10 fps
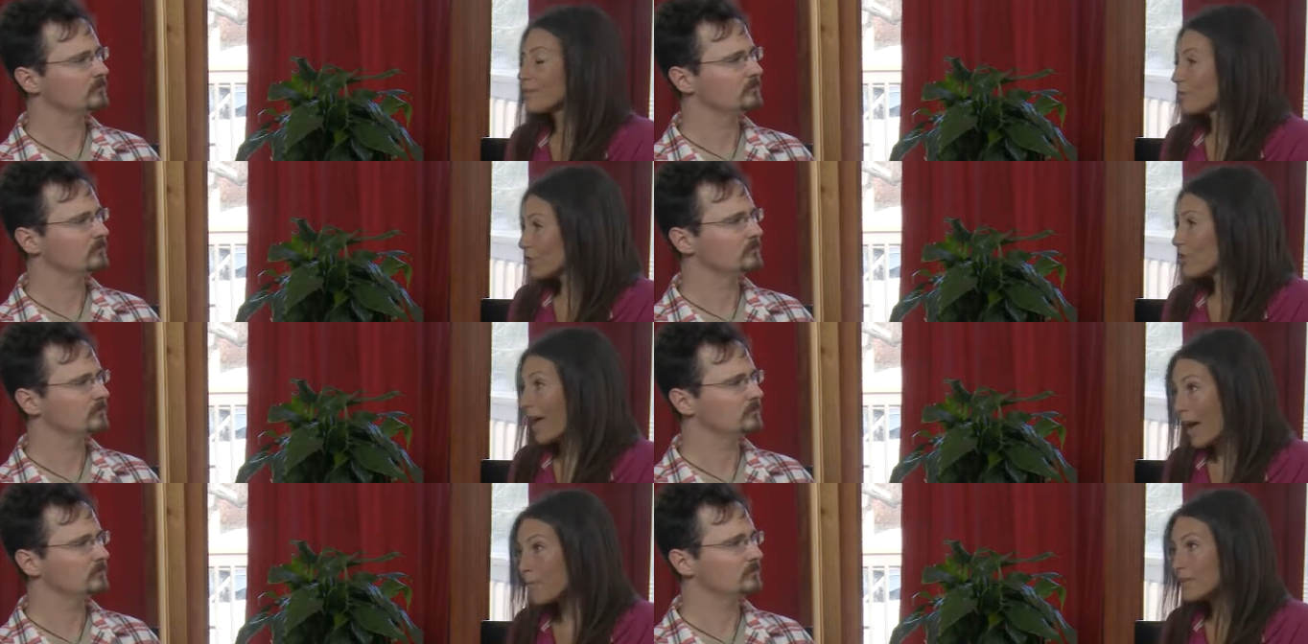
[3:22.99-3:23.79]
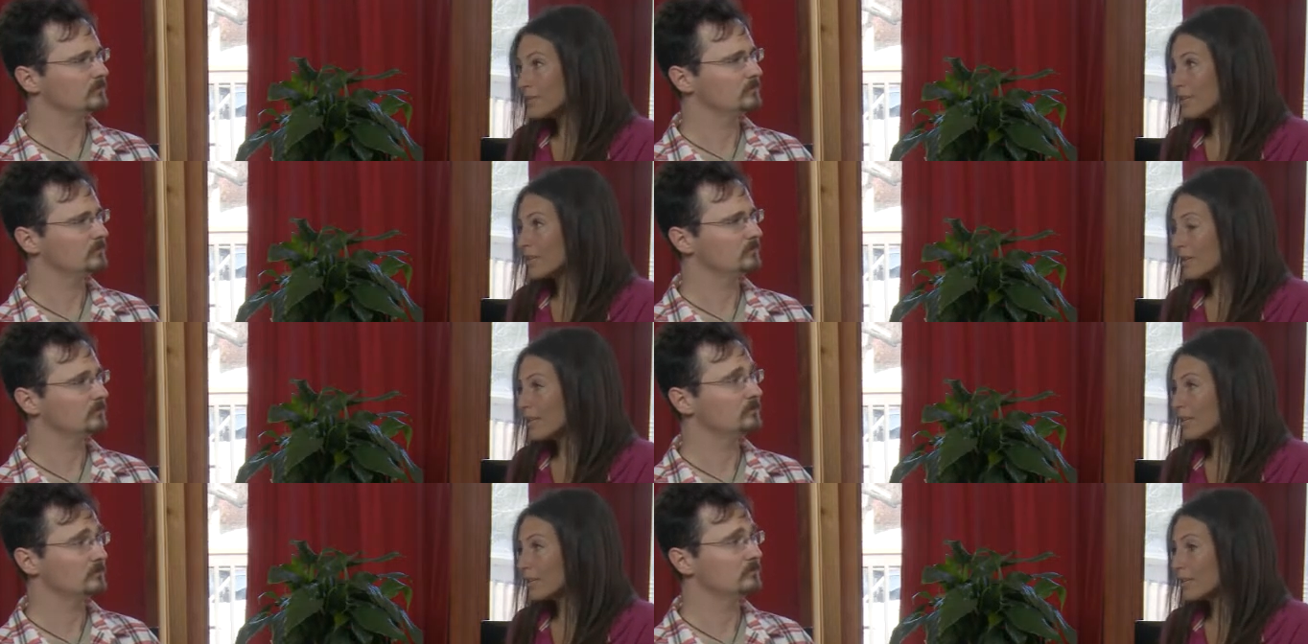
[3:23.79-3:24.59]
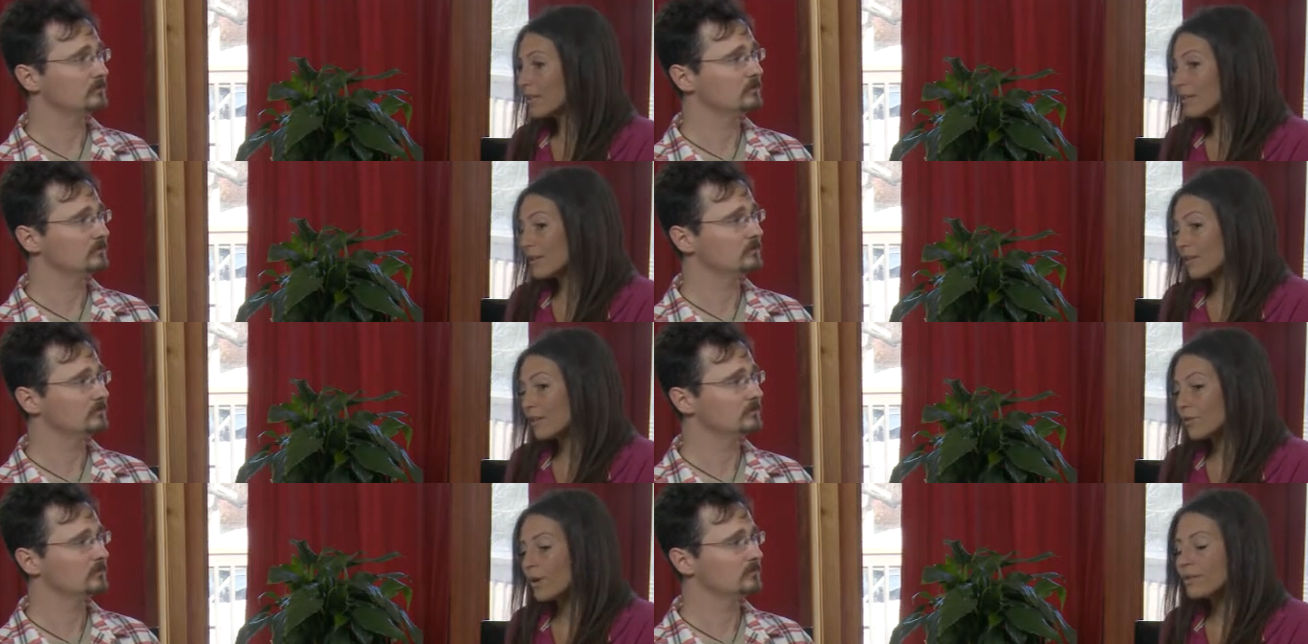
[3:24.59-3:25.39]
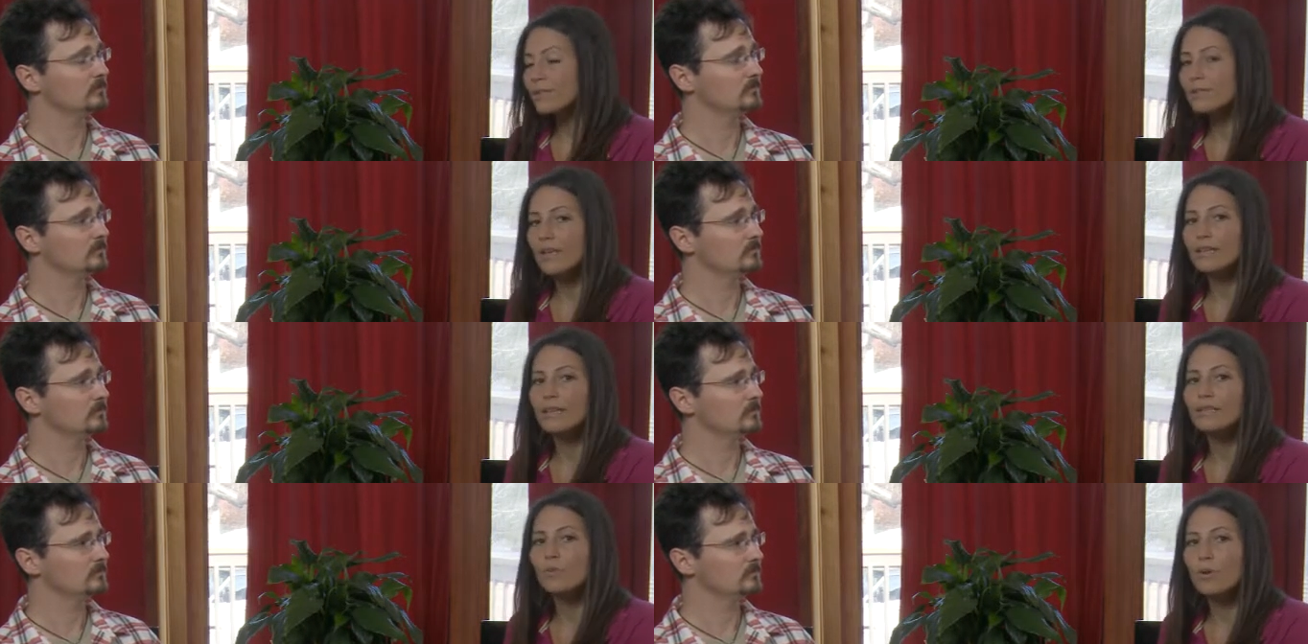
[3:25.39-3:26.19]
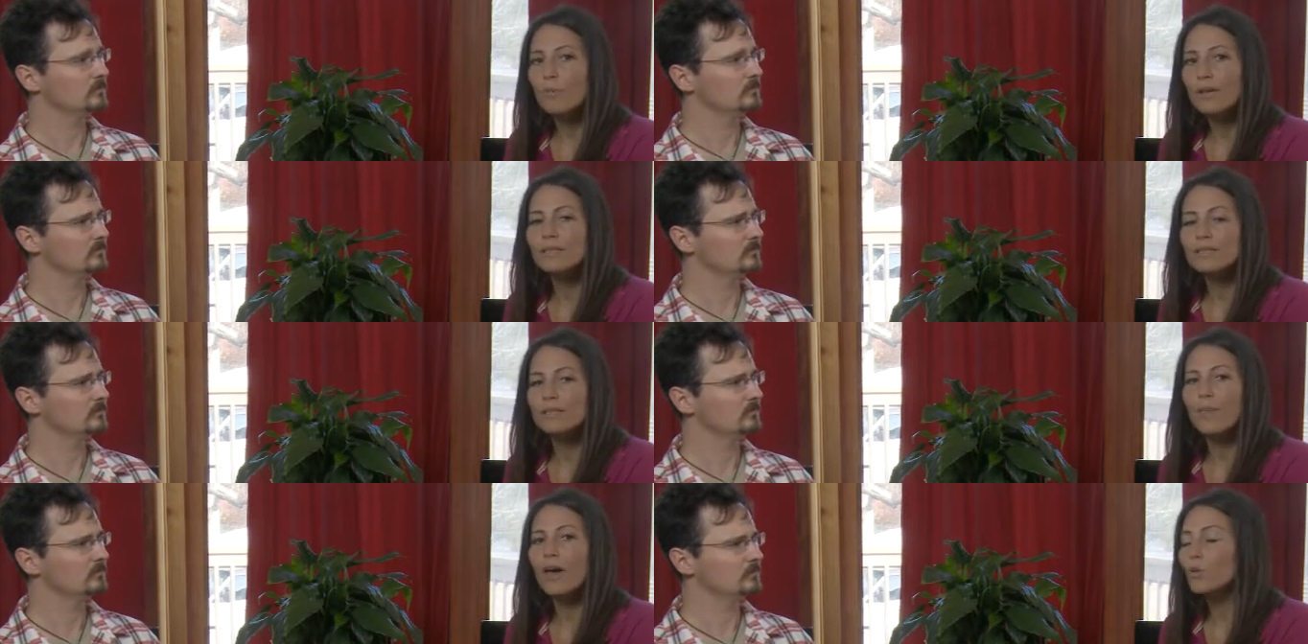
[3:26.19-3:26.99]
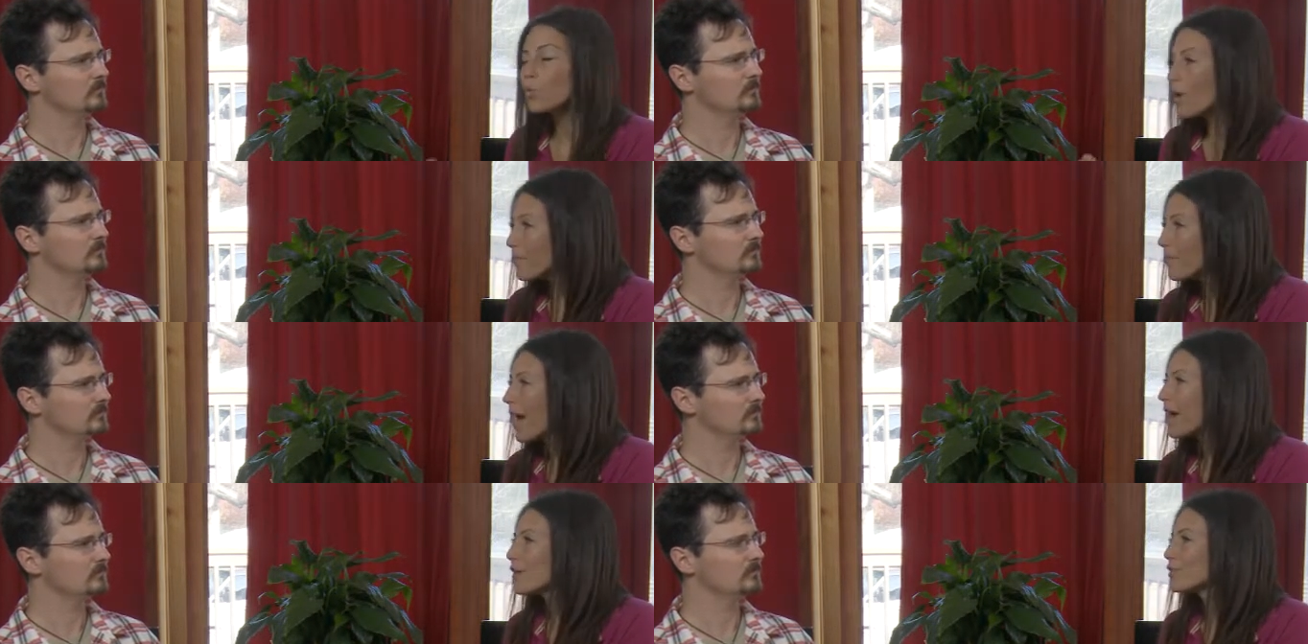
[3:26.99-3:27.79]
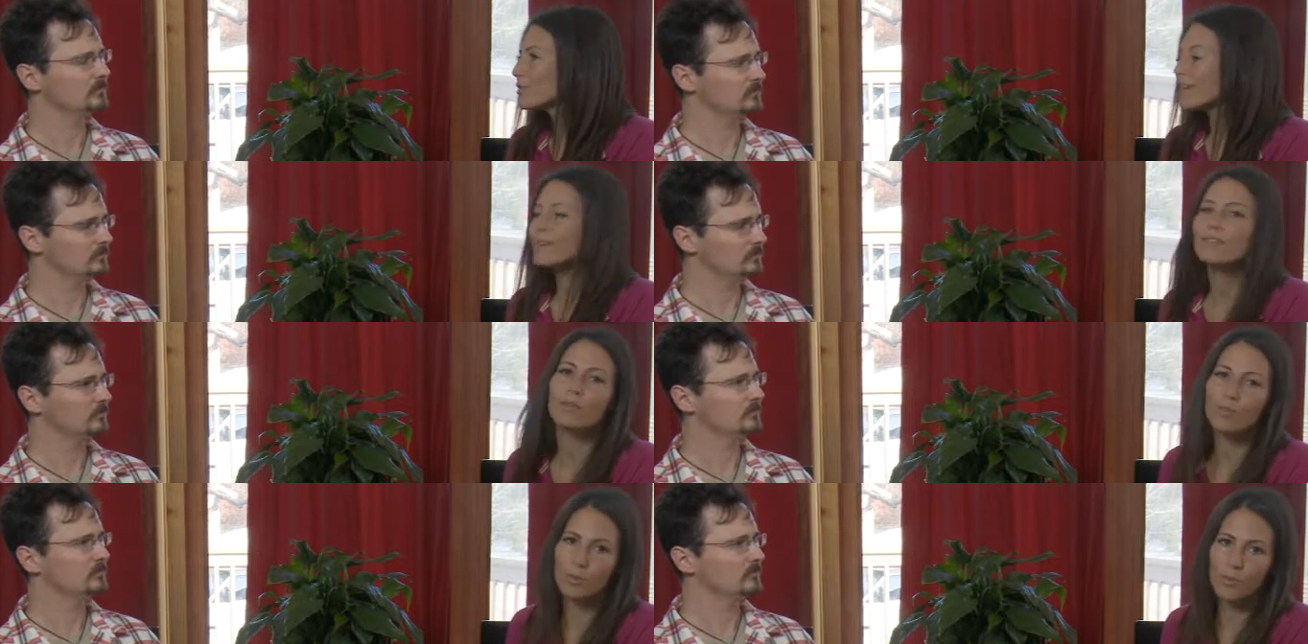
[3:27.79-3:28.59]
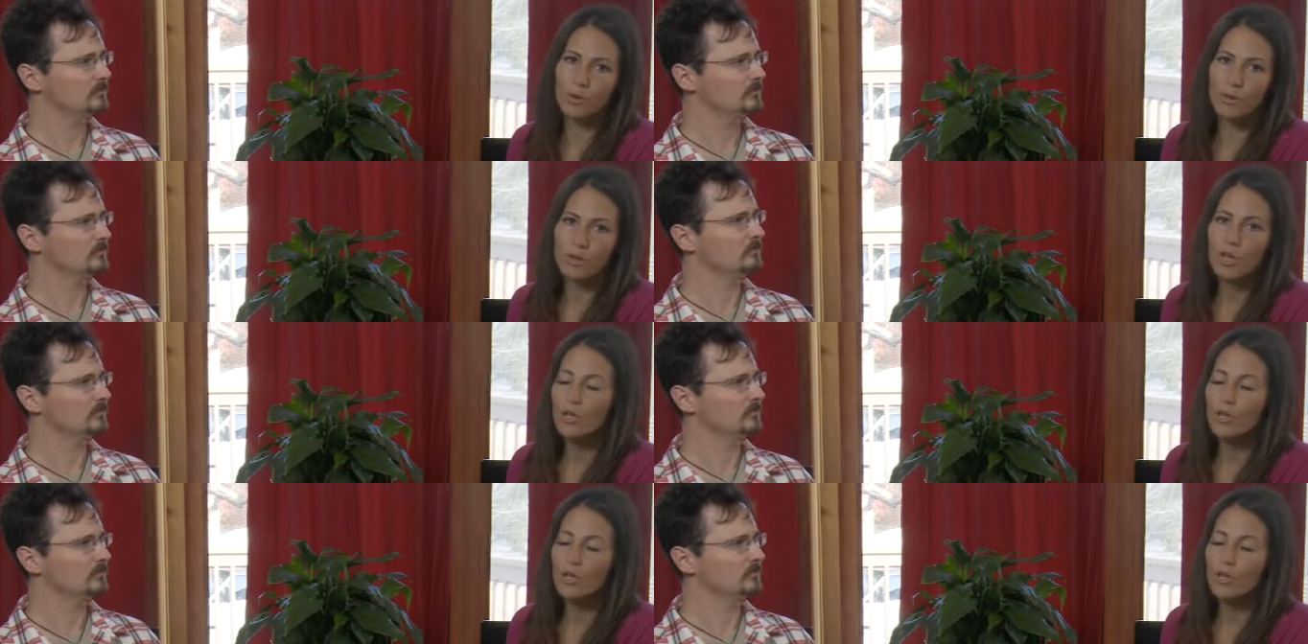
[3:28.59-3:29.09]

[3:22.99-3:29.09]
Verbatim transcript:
Speaker 1: which happens in a, in, a, in a crisis like this, when money doesn't matter, what matters is the people.